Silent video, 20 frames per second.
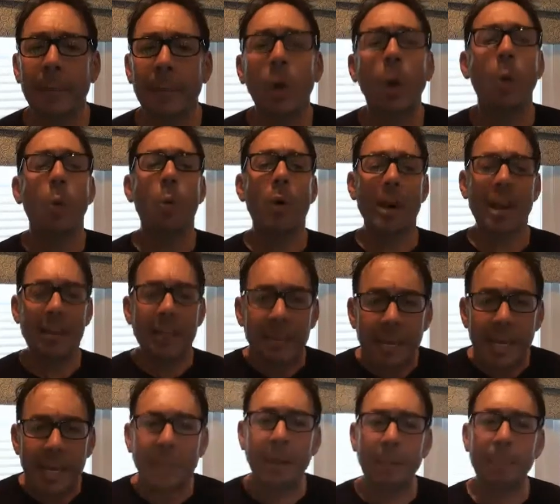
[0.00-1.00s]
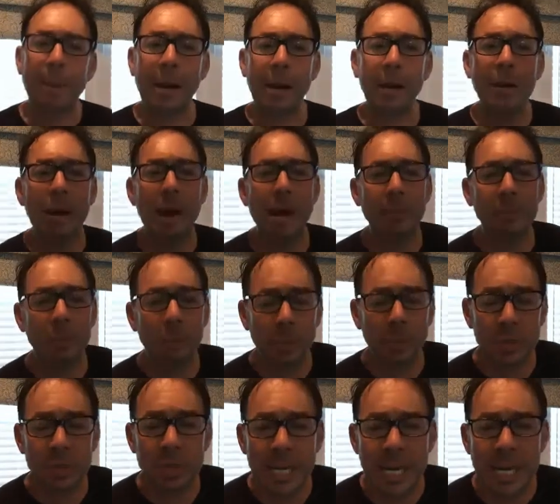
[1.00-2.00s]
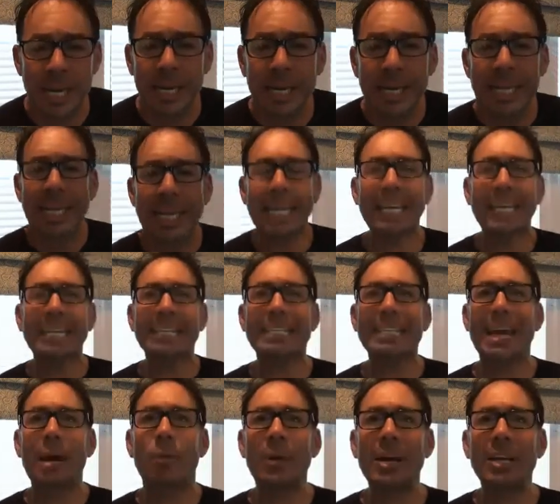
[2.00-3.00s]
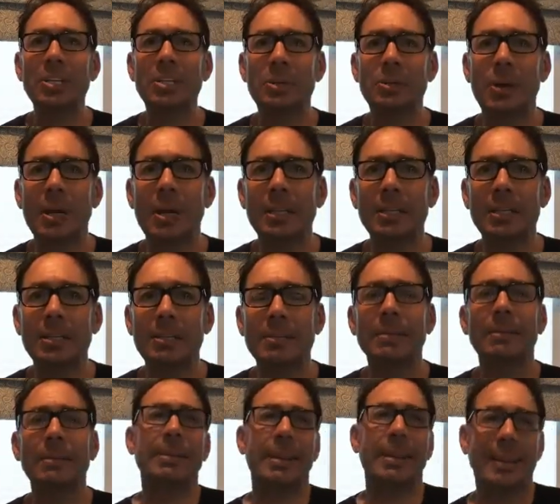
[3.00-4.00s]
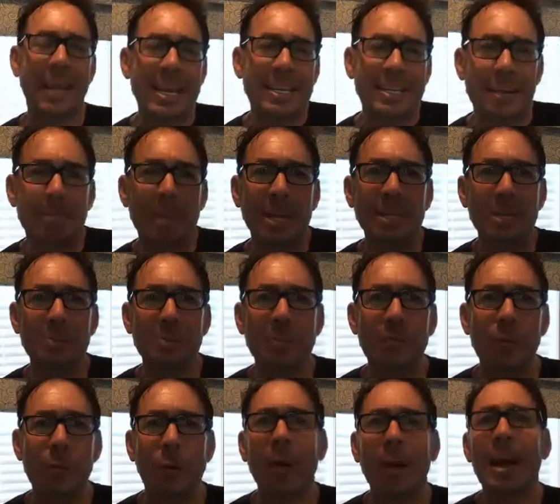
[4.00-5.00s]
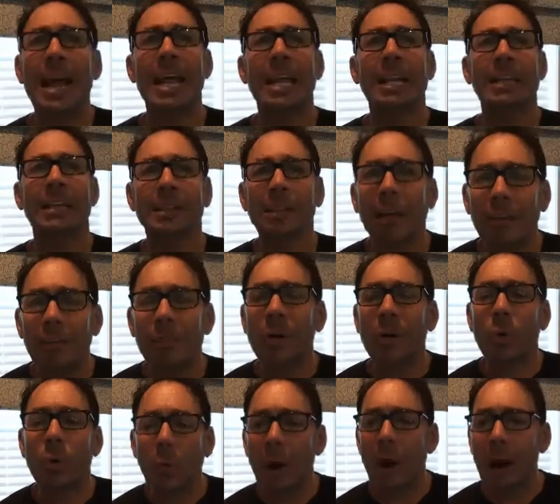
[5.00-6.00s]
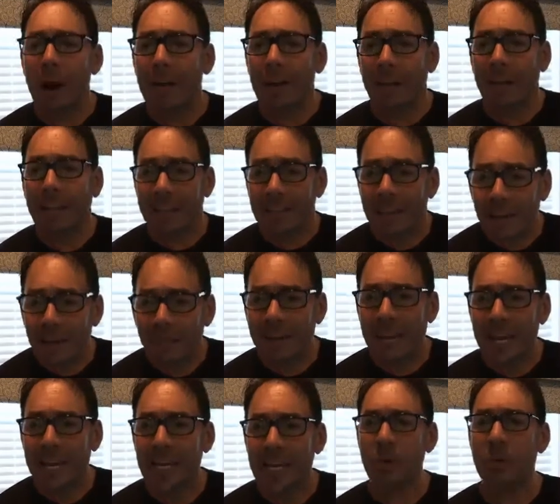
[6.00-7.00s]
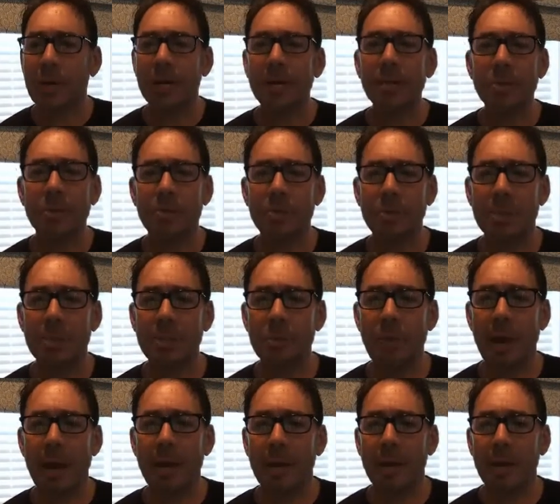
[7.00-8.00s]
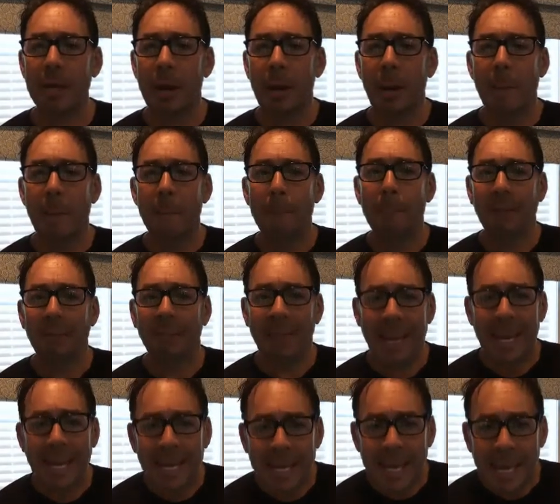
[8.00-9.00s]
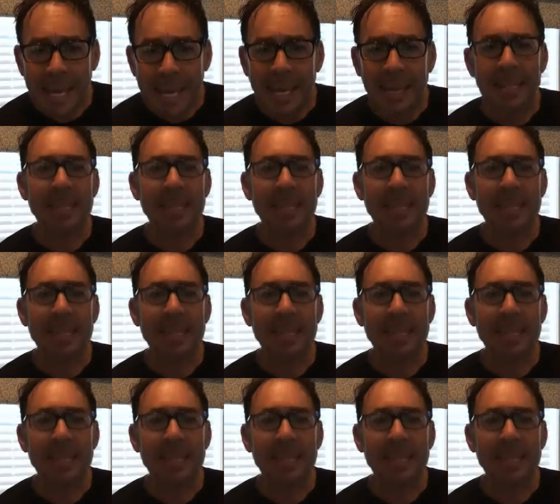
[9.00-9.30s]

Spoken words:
What I think the paradigm is we're seeing is that restaurants, as I mentioned before, love acquiring. They love getting new customers this way, but they can't